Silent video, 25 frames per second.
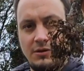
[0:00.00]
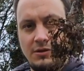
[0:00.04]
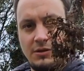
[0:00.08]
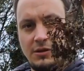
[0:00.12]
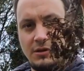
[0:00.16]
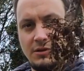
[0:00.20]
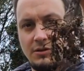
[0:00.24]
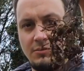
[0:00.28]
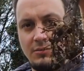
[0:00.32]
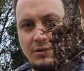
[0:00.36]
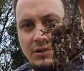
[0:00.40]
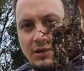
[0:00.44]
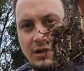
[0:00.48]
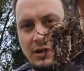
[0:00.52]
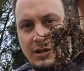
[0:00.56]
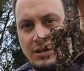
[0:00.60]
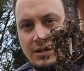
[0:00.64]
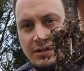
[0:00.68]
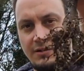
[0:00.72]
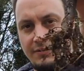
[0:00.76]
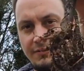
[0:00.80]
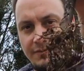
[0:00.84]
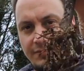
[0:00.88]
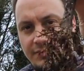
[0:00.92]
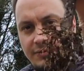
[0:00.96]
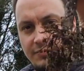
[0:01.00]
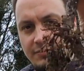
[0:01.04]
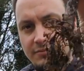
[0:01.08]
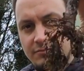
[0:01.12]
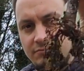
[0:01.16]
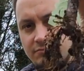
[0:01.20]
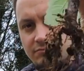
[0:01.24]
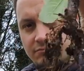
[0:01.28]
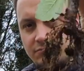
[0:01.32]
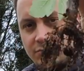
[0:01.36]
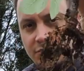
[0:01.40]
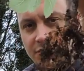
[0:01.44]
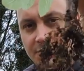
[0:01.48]
and they will have
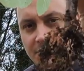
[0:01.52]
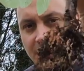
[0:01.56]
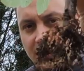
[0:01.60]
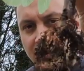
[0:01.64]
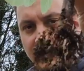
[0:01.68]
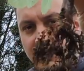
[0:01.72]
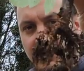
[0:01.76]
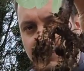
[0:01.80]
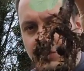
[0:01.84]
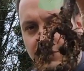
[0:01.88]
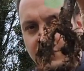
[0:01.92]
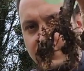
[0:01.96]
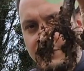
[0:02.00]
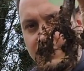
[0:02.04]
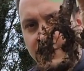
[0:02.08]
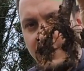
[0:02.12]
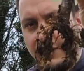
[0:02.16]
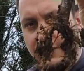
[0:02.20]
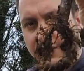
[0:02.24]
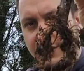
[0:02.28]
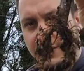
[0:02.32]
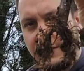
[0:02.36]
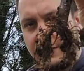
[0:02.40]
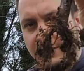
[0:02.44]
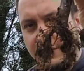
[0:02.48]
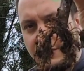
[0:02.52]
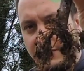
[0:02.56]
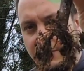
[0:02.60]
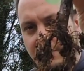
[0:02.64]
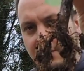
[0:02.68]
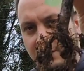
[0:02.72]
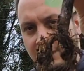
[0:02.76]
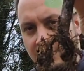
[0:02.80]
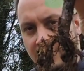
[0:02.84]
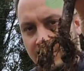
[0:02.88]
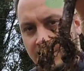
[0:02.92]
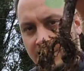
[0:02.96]
small little roots like that on them,